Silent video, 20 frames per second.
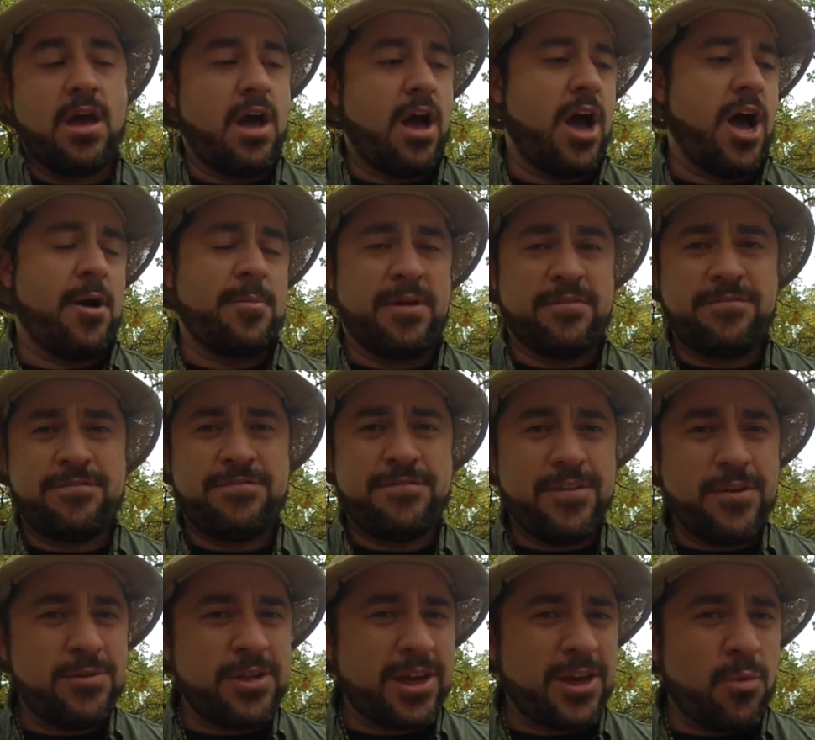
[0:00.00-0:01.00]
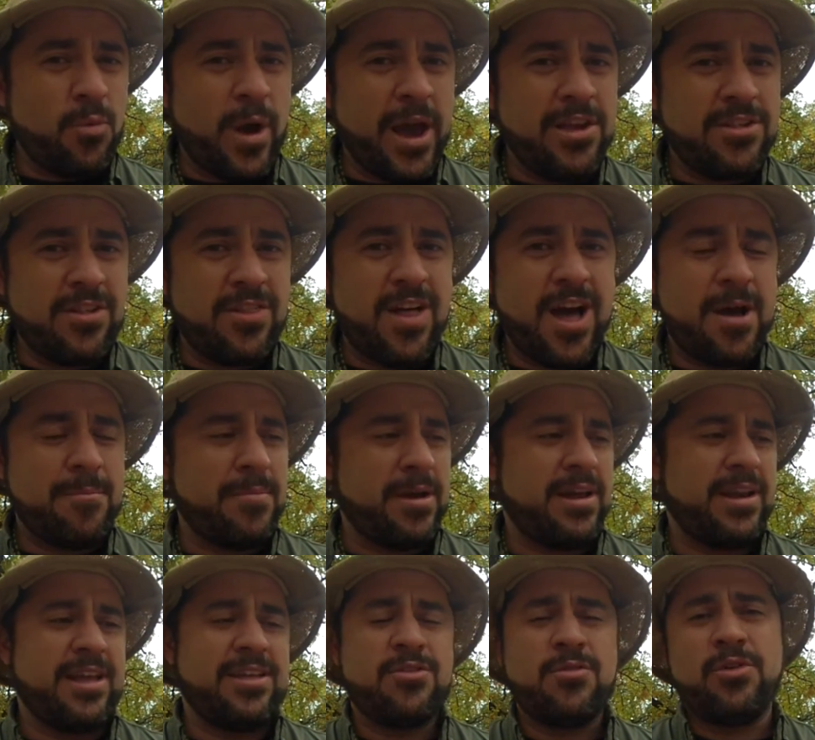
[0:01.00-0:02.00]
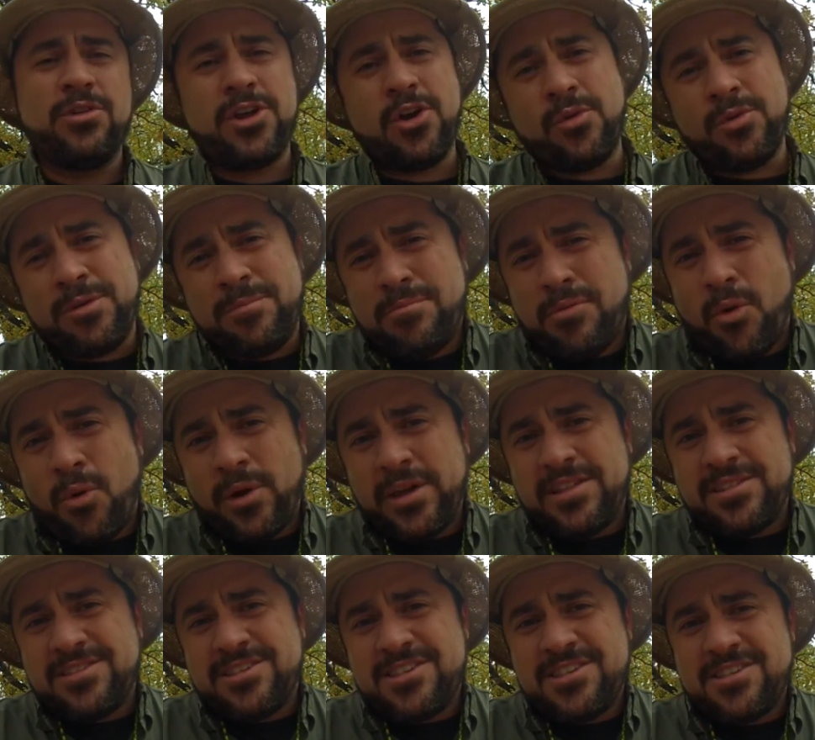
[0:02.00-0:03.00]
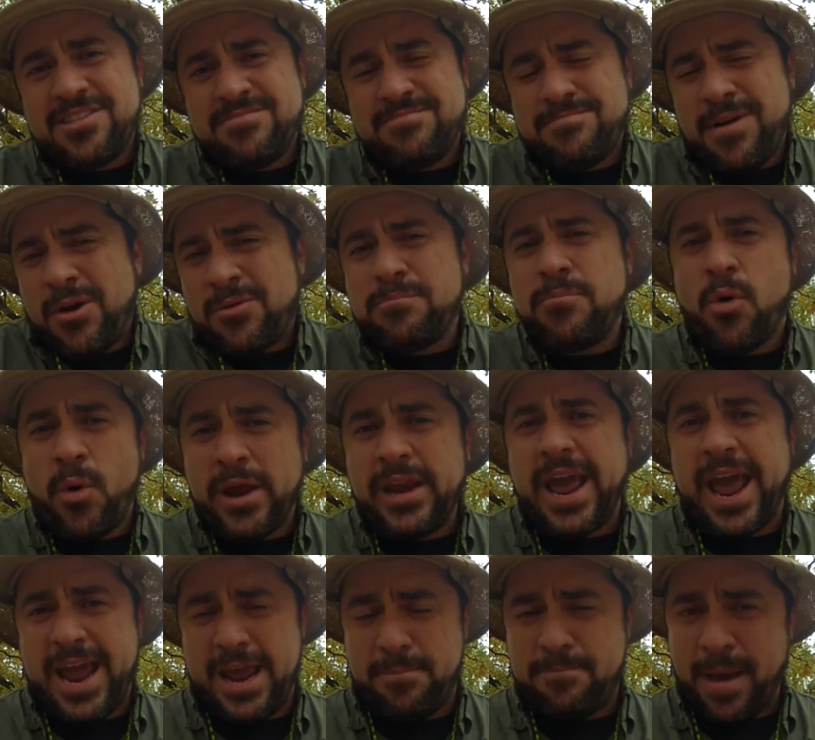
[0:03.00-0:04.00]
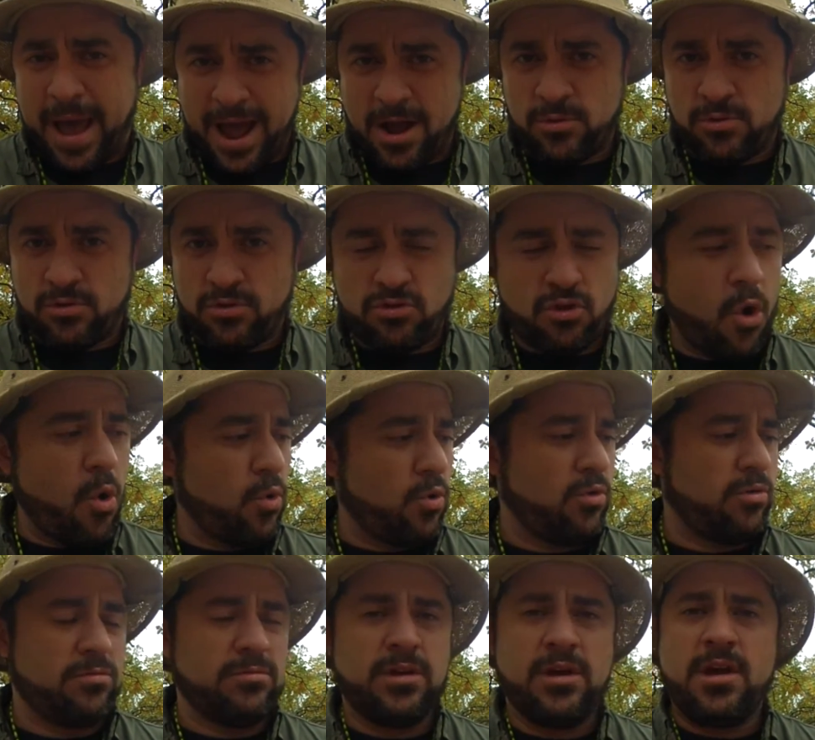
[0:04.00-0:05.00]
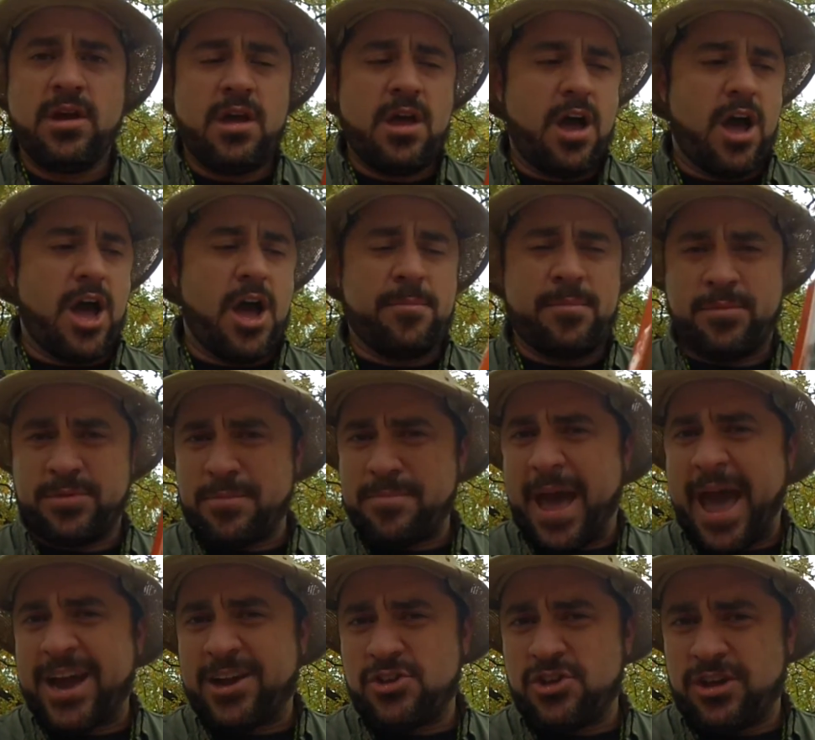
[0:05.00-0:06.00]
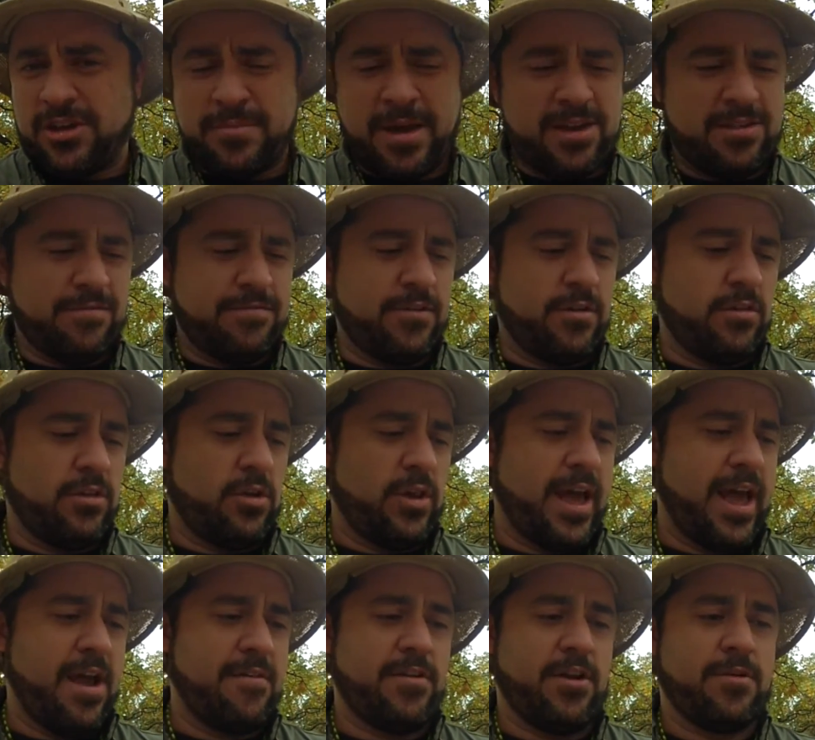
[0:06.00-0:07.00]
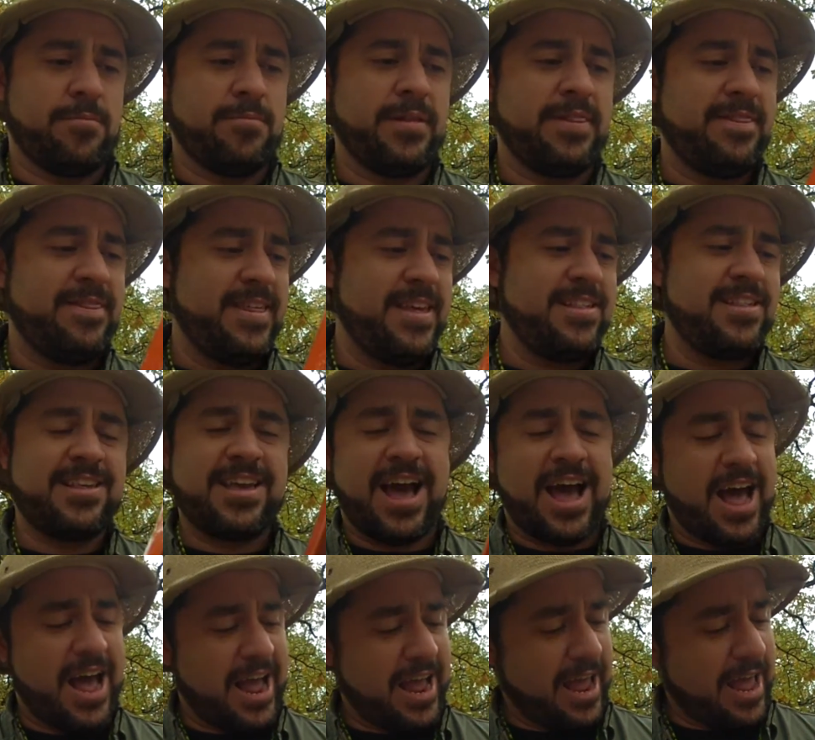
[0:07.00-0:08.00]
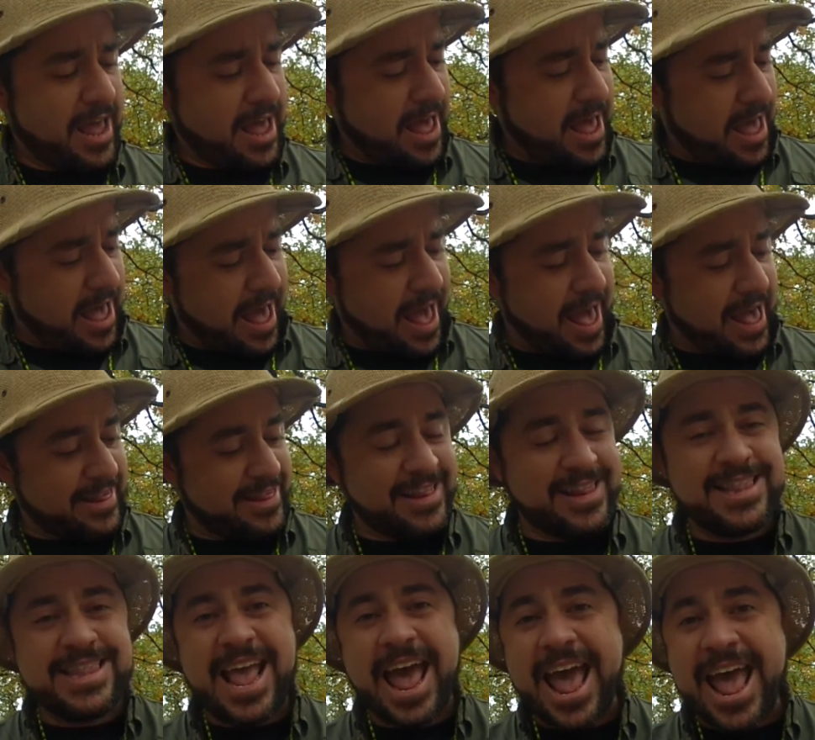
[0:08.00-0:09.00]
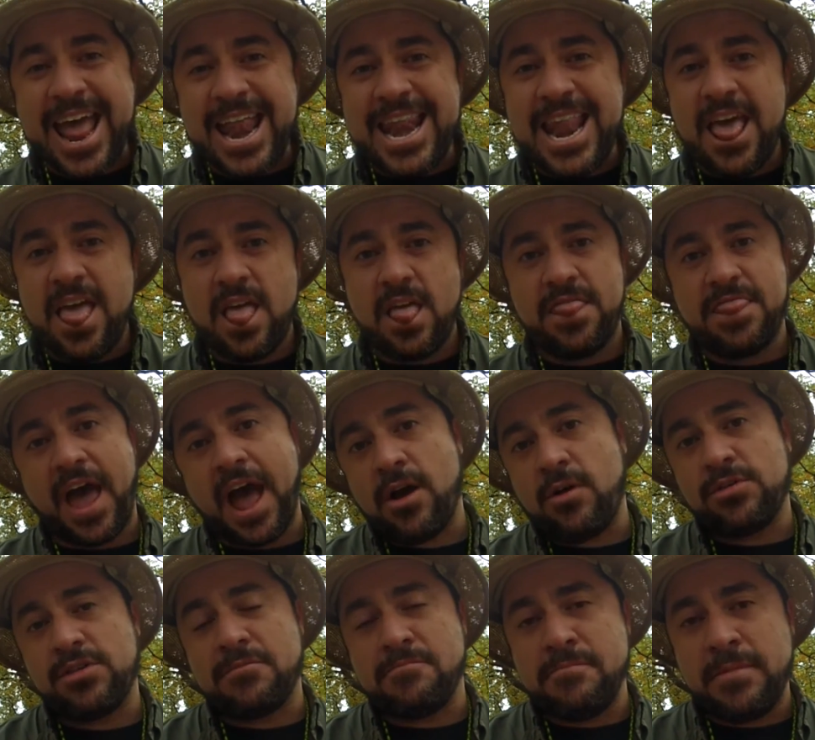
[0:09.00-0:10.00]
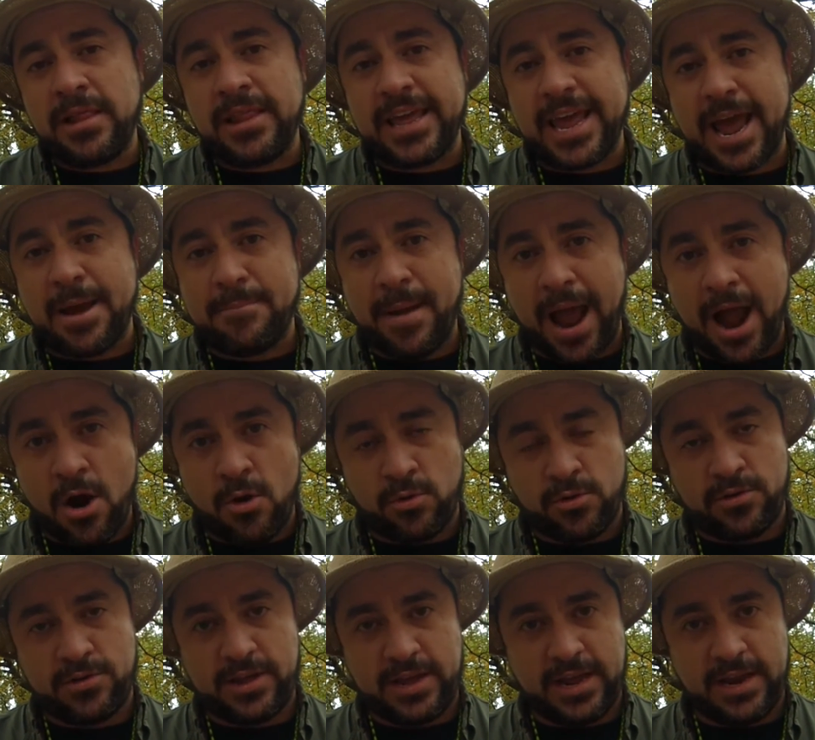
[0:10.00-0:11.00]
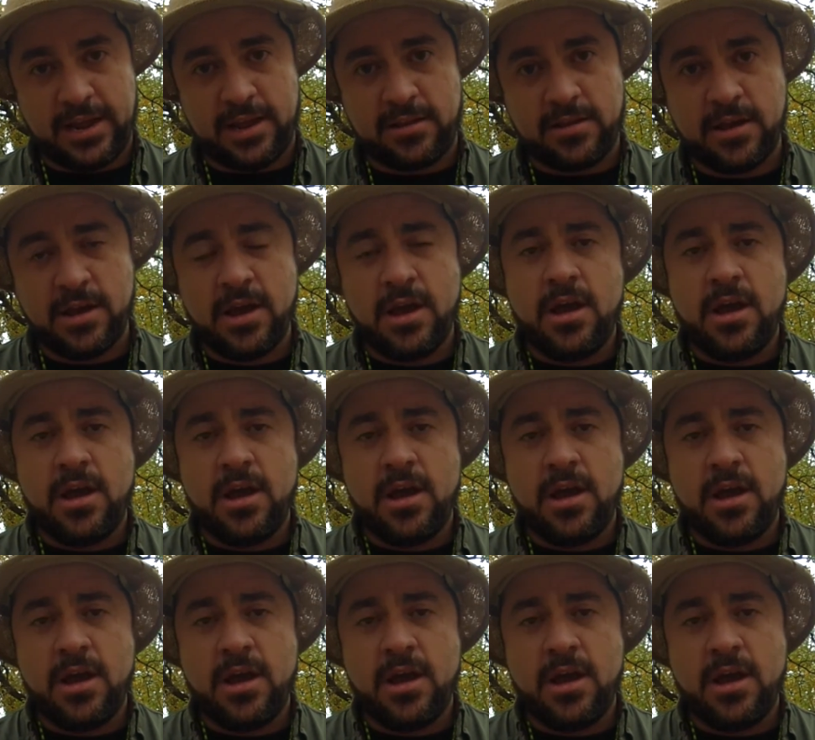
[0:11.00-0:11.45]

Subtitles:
It feels like it weighs a lot, but it's only about 0.8 pounds total. But with the packaging, it makes it feel a little heavier. But this guy has 10,000 milliamp hours in it.